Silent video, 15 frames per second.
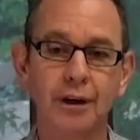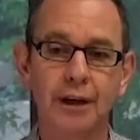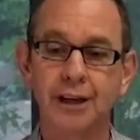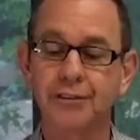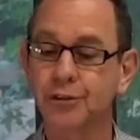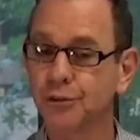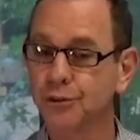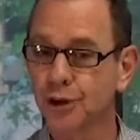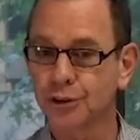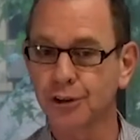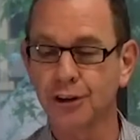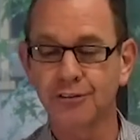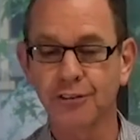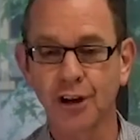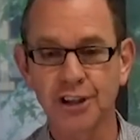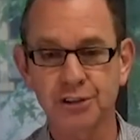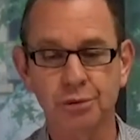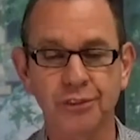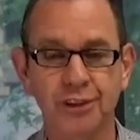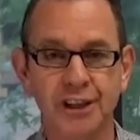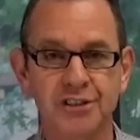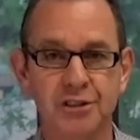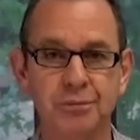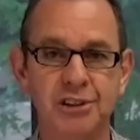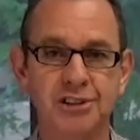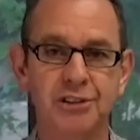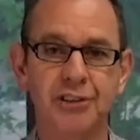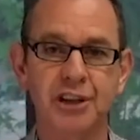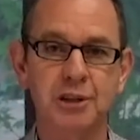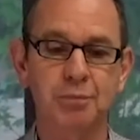If you're not an advisor of the
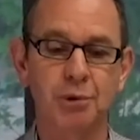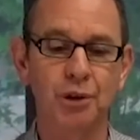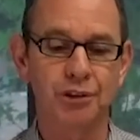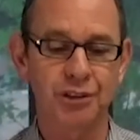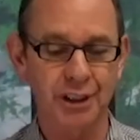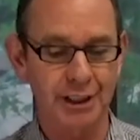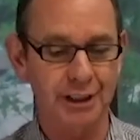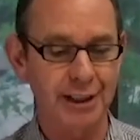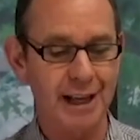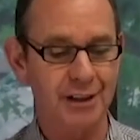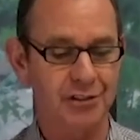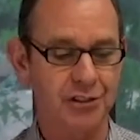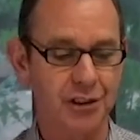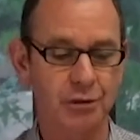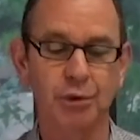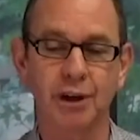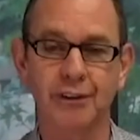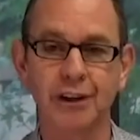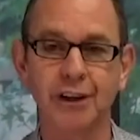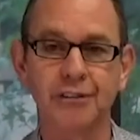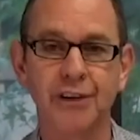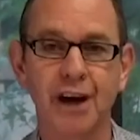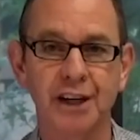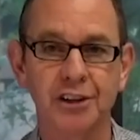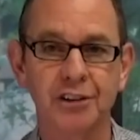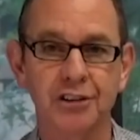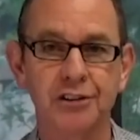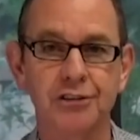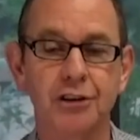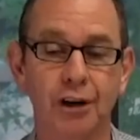SMSF expert, you can now see one of the
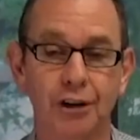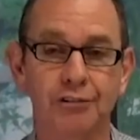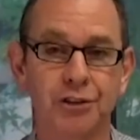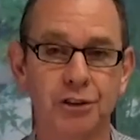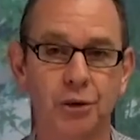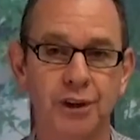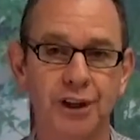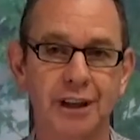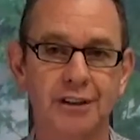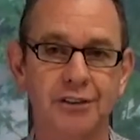advantages of joining